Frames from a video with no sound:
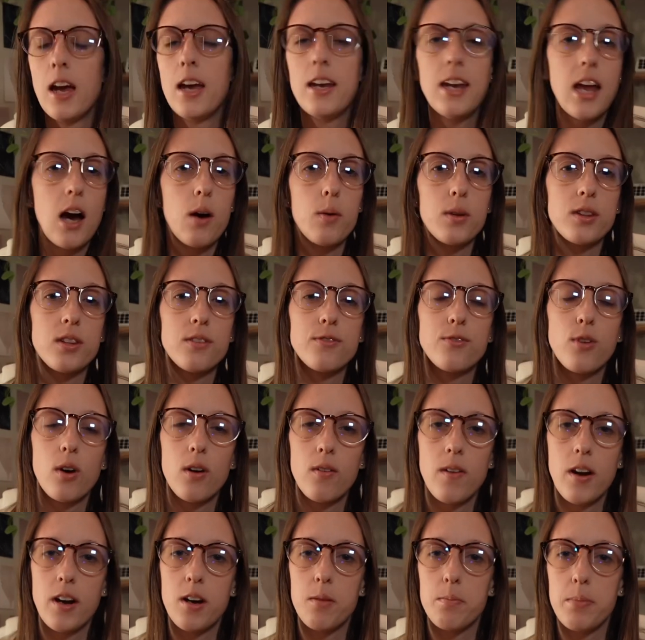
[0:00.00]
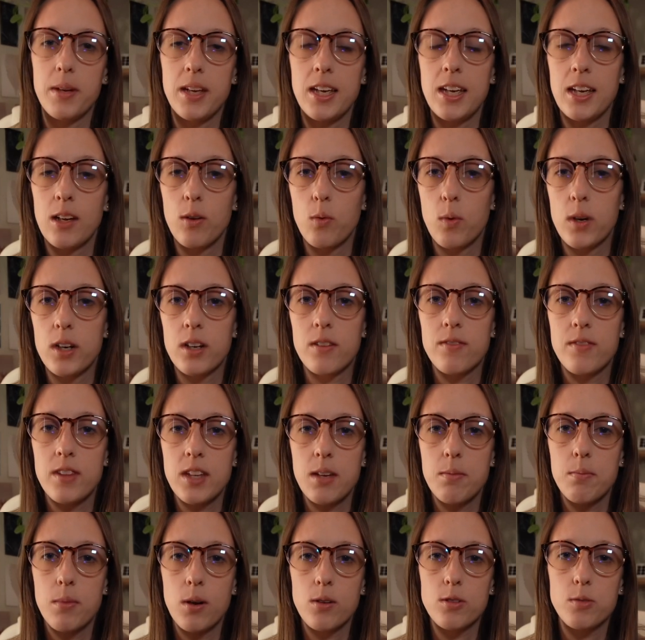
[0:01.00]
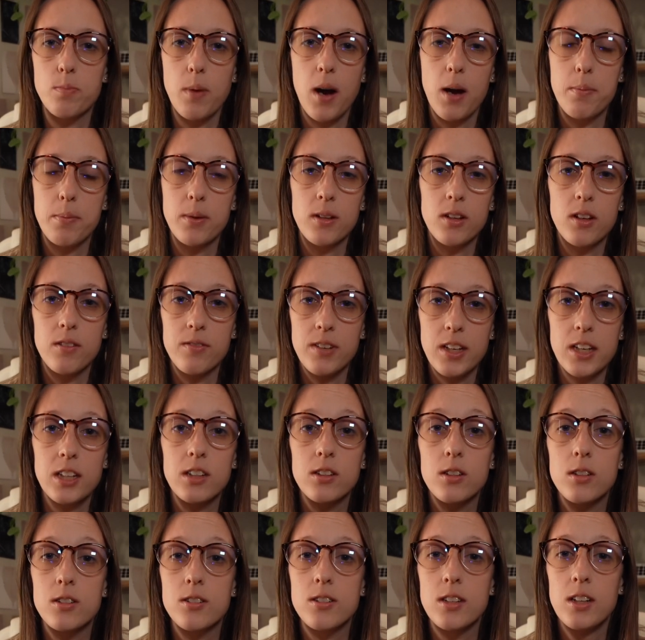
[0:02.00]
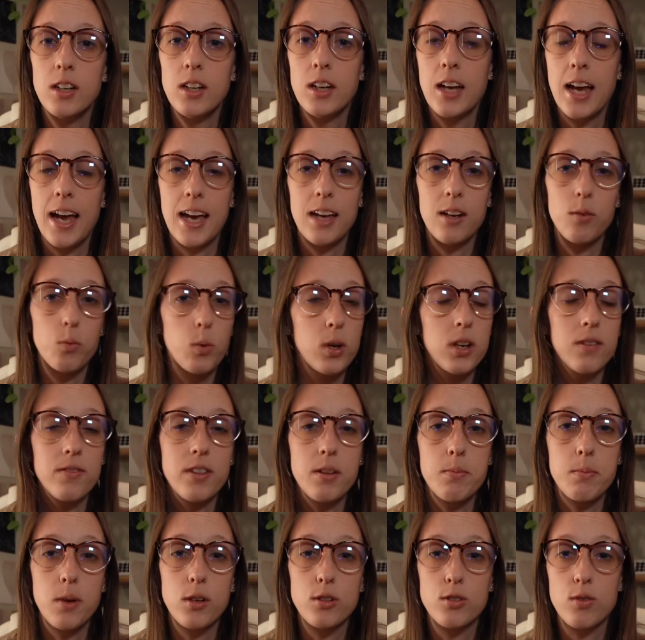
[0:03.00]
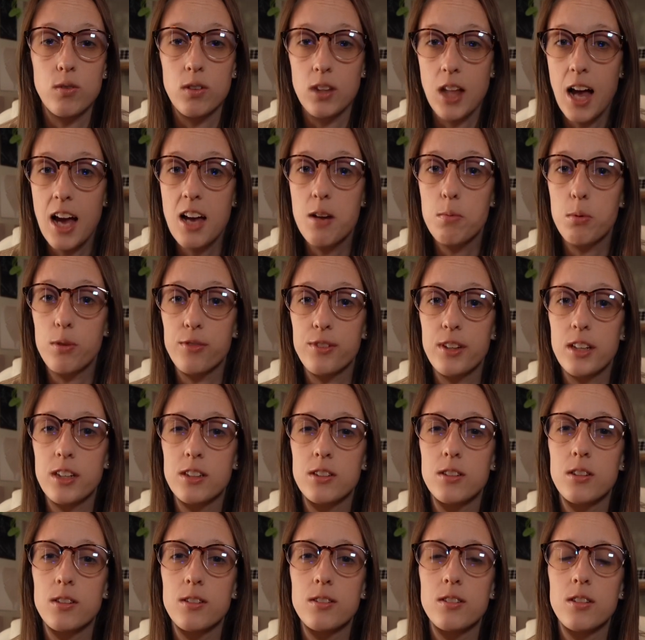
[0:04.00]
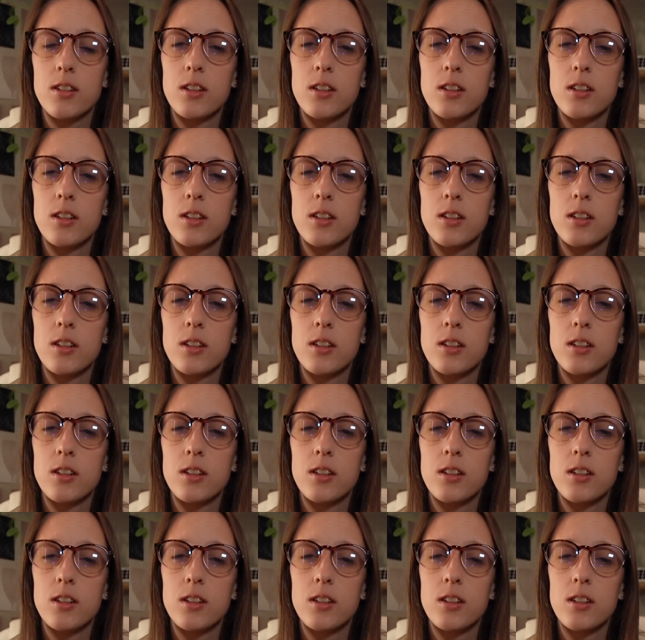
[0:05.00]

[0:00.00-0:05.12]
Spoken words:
And now with the 4Runner being one of the most popular vehicles and one of the most reliable vehicles,